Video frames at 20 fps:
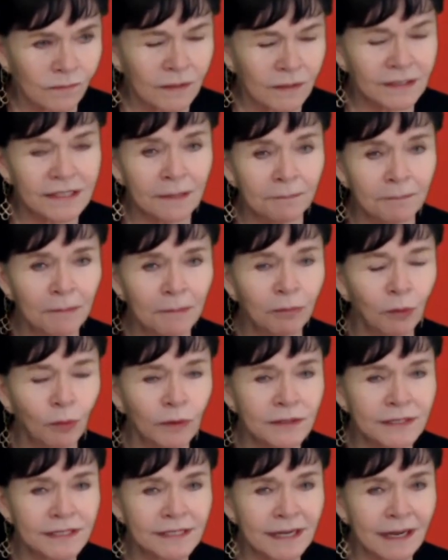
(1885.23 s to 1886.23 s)
And some people
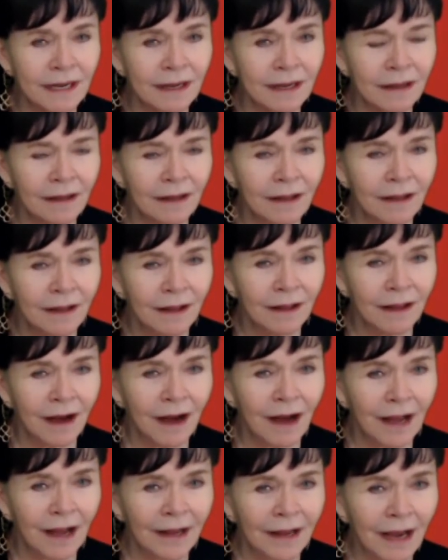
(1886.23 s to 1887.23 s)
will say,
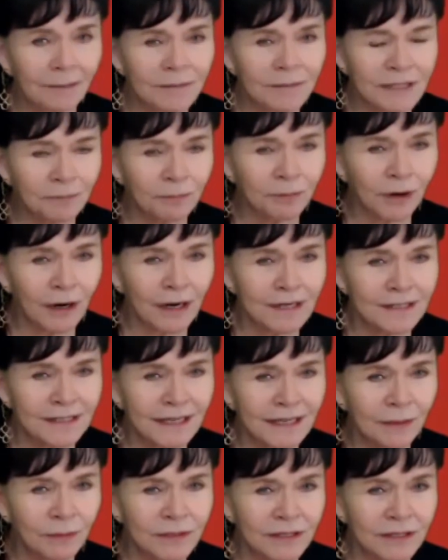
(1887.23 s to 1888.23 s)
I, am surprised
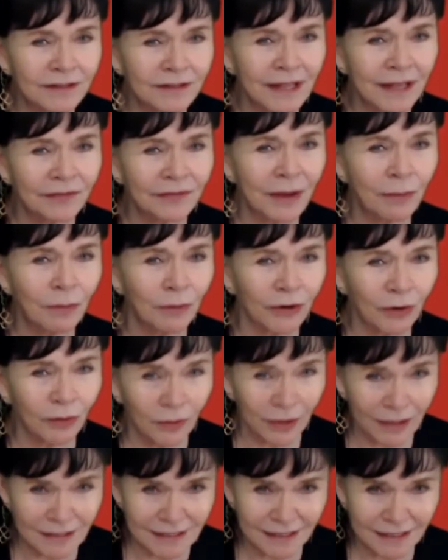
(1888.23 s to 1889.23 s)
even that they were
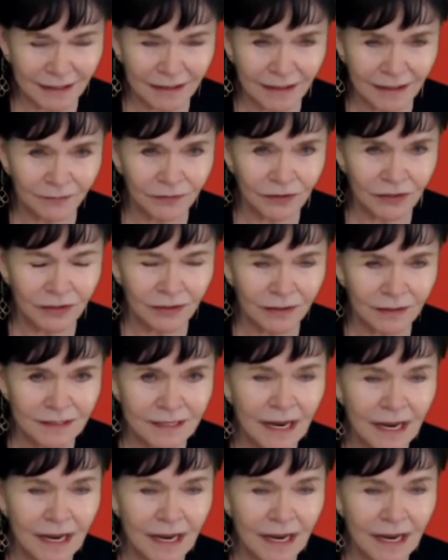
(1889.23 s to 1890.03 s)
crazy enough to do this.